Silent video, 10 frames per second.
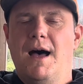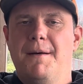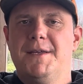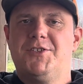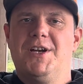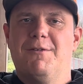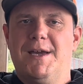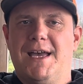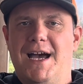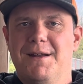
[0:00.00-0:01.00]
This year
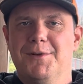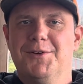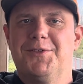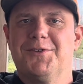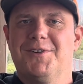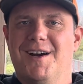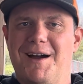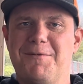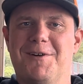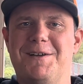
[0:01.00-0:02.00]
we kind of blew through
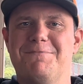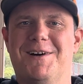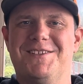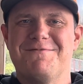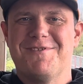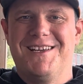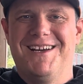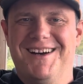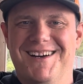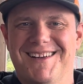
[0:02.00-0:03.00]
our upgrade budget
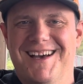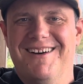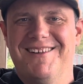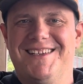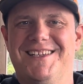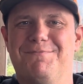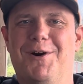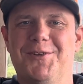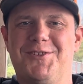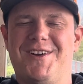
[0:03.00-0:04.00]
pretty hard. We did
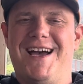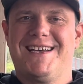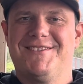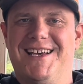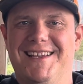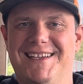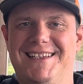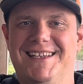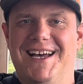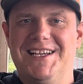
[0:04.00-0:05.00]
both tracks with
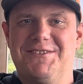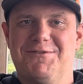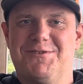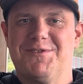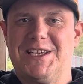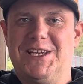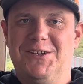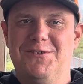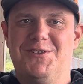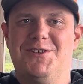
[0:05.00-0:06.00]
LED lights, which was a
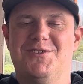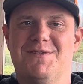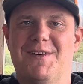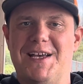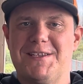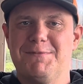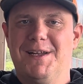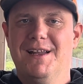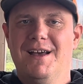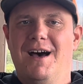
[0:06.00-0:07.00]
huge
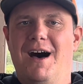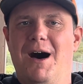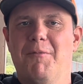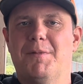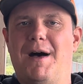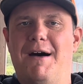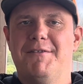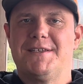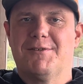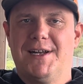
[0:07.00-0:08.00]
investment.
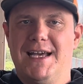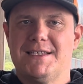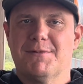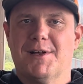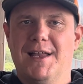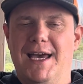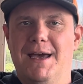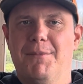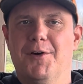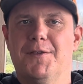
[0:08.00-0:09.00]
Obviously we're going to add some
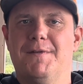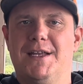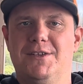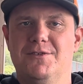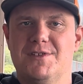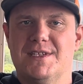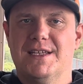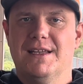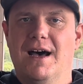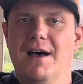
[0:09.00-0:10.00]
clay at both venues,
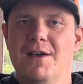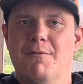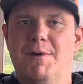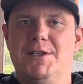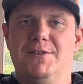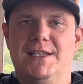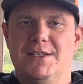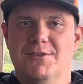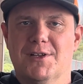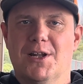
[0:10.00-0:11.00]
and we do need
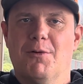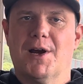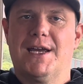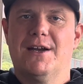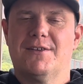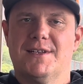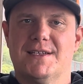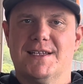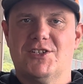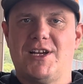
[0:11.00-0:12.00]
to do a little work here to
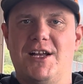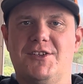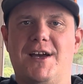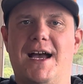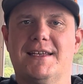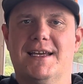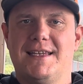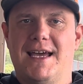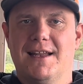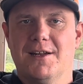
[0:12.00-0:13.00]
the slingshot track to
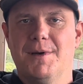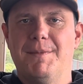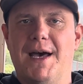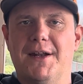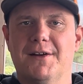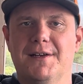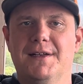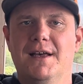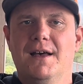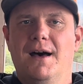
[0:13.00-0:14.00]
get that a little bit better,
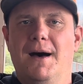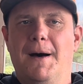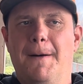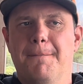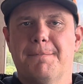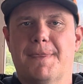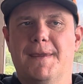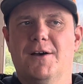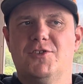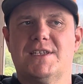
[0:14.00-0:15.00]

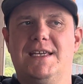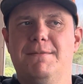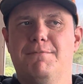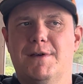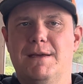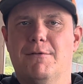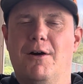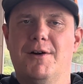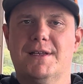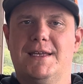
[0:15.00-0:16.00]
and just keep
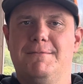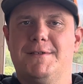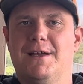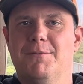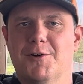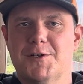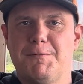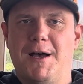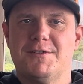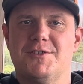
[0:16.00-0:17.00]
going, keep selling more
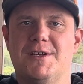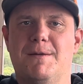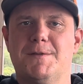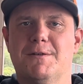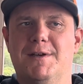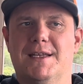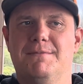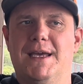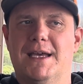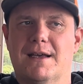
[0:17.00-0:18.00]
sponsorships so we
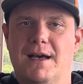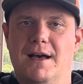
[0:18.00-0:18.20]
can make